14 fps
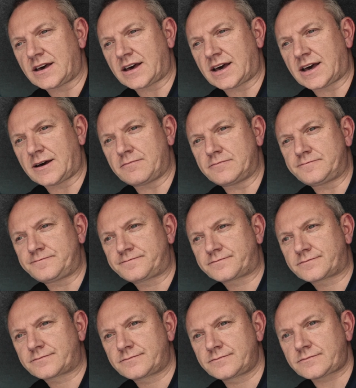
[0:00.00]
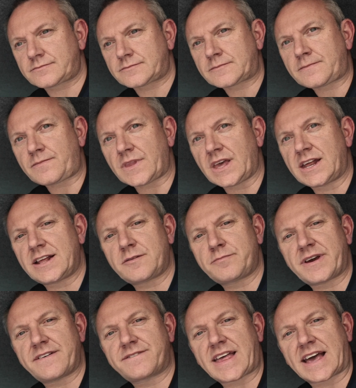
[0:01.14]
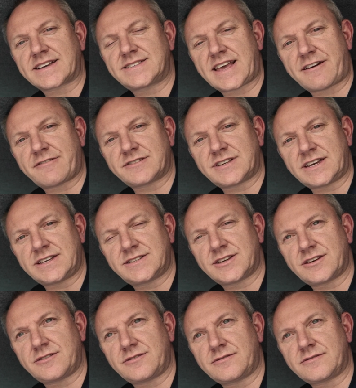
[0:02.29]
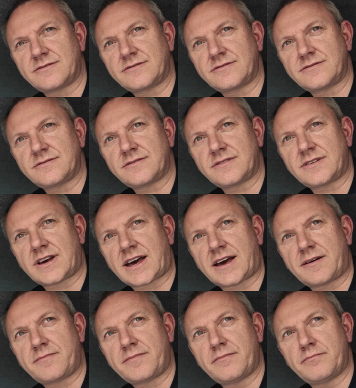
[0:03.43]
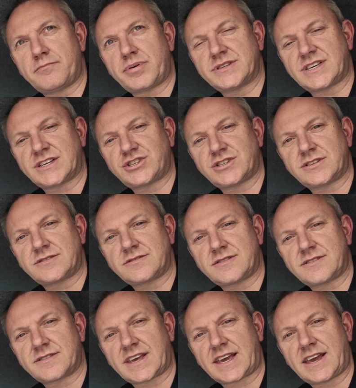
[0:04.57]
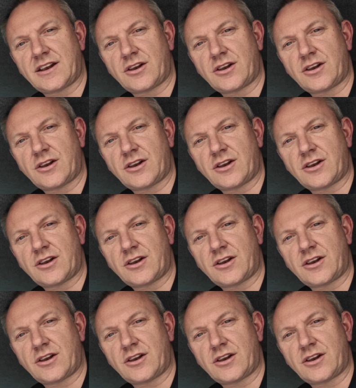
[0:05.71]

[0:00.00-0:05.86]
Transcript: a little bit of dexterity to position the